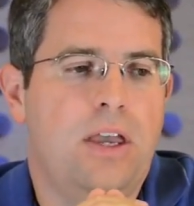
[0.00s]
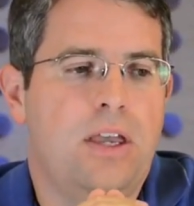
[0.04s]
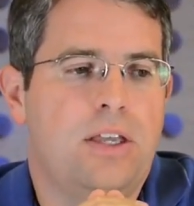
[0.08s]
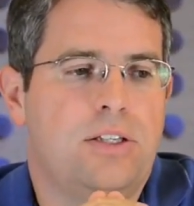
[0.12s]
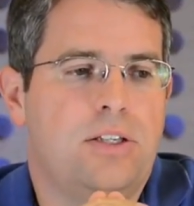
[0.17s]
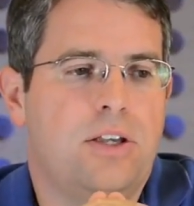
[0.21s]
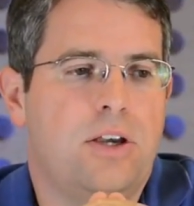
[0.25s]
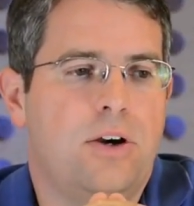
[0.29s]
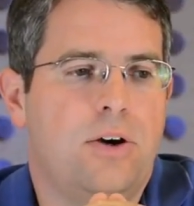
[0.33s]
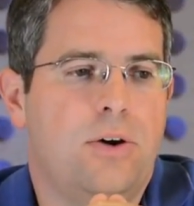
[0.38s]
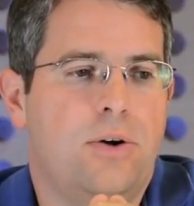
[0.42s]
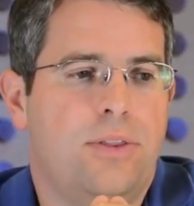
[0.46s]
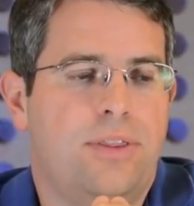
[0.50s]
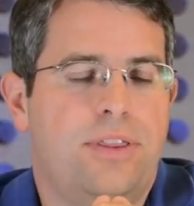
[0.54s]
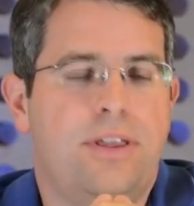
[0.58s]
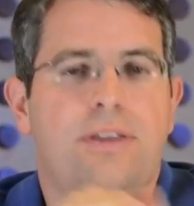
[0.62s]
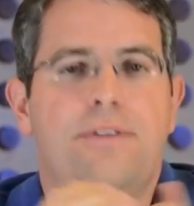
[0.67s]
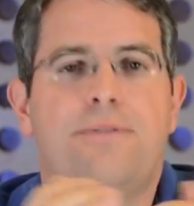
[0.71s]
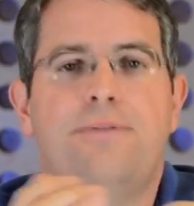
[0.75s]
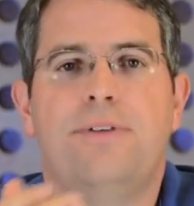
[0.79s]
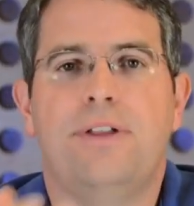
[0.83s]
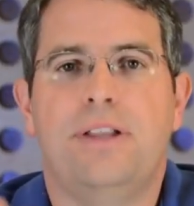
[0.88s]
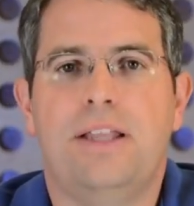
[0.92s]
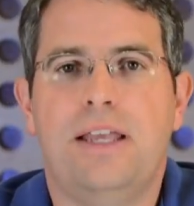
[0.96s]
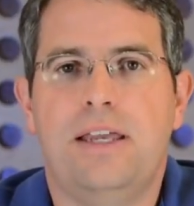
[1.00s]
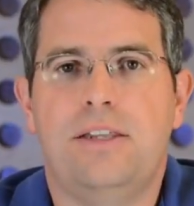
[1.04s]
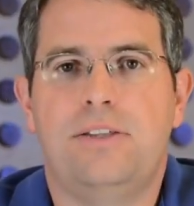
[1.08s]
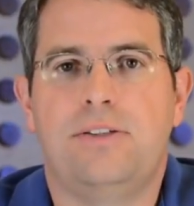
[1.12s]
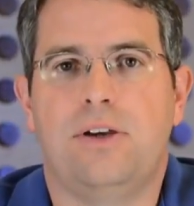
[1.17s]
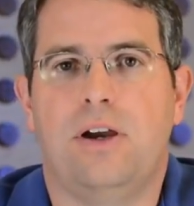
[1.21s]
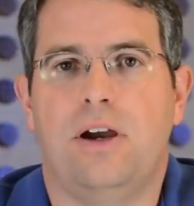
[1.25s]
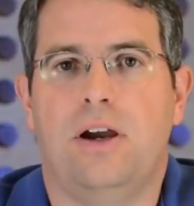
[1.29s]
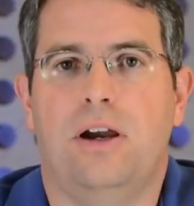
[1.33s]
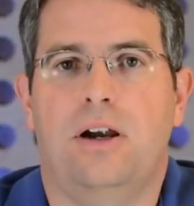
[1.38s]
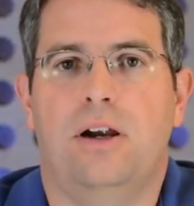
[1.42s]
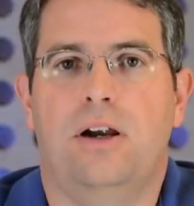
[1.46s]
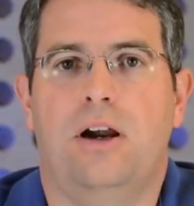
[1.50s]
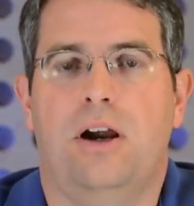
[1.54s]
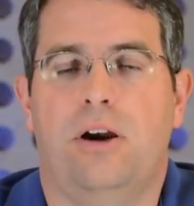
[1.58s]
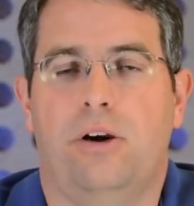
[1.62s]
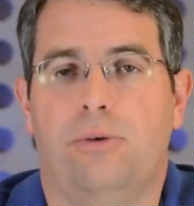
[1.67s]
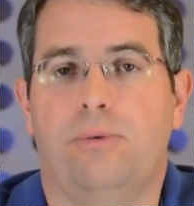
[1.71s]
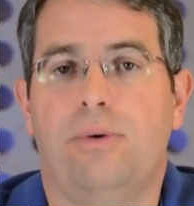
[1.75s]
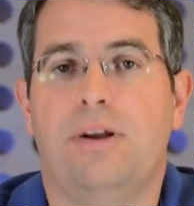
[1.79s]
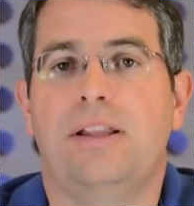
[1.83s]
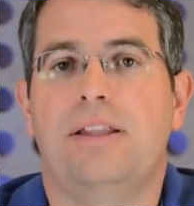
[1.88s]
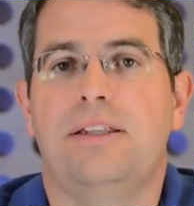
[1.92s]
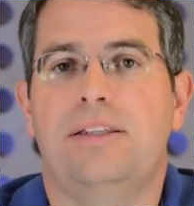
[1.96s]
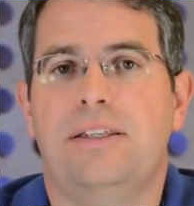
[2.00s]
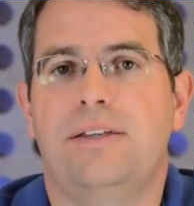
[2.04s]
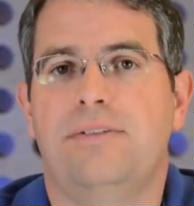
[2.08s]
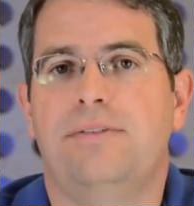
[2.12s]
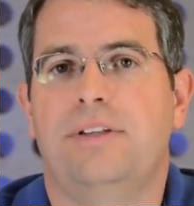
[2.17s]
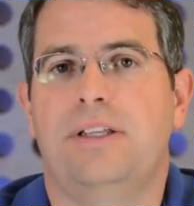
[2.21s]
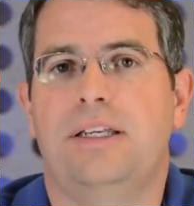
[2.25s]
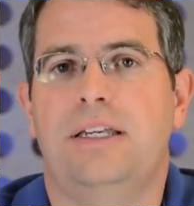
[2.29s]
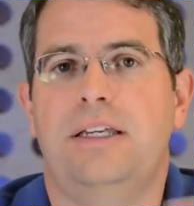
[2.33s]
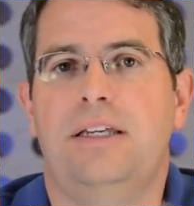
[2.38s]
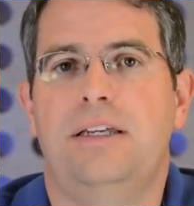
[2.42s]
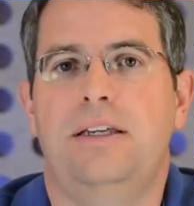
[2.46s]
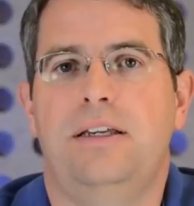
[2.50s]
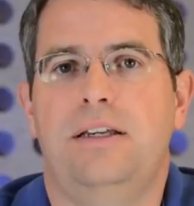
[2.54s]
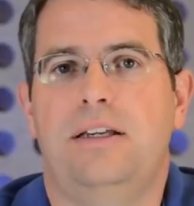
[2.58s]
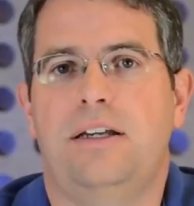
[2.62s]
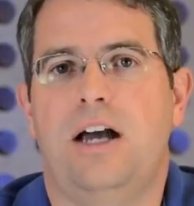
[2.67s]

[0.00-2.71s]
So thin affiliates are a relatively